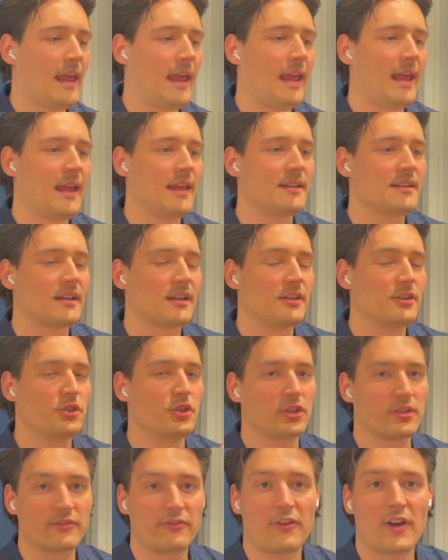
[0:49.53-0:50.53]
And
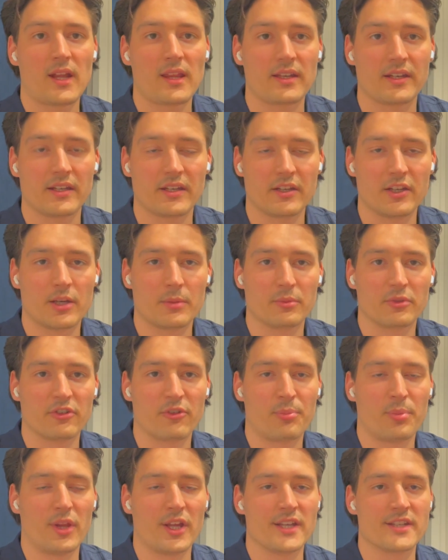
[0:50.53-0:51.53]
you can find it in a number
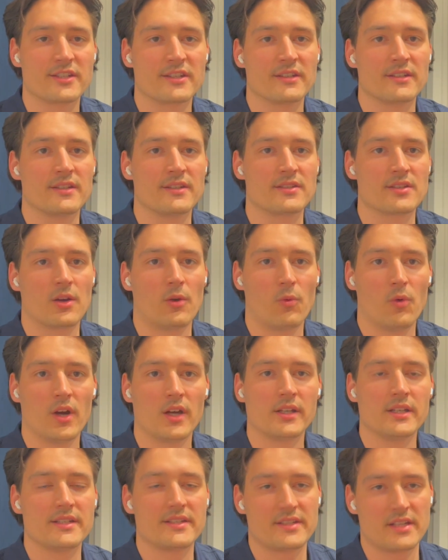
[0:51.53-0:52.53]
of places.
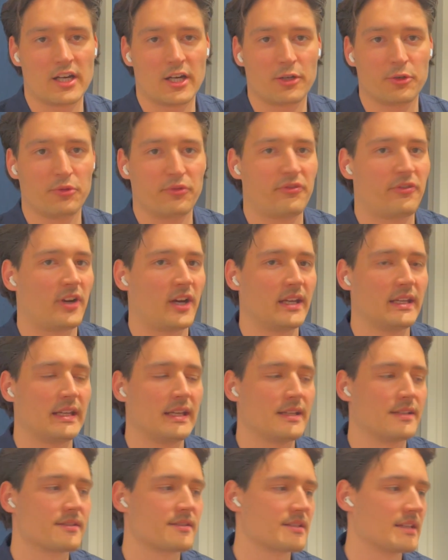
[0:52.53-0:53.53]
One is Yahoo
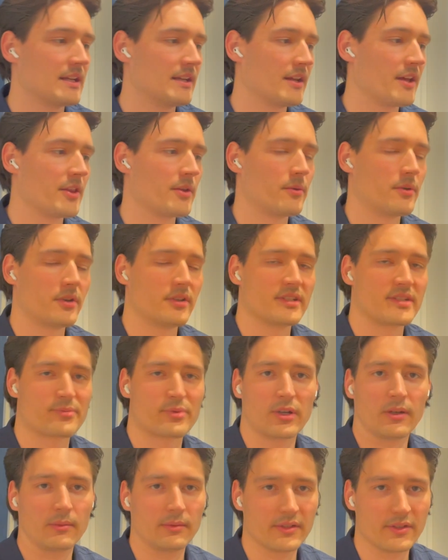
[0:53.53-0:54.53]
Finance. Another one is
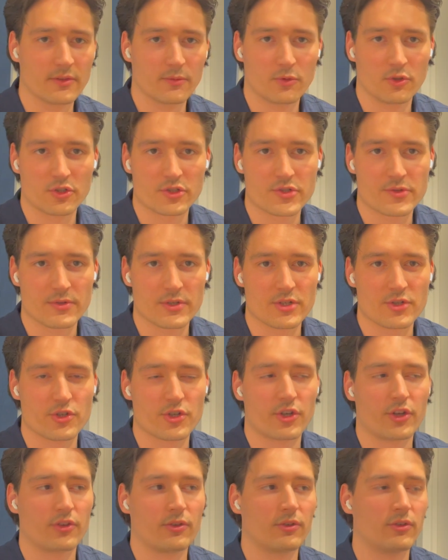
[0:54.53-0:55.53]
probably the Wall Street
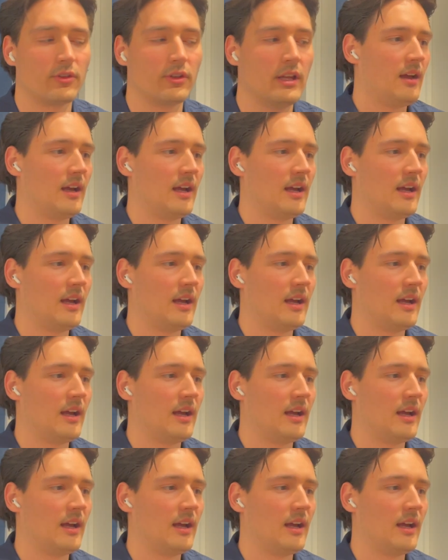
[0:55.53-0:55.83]
Journal.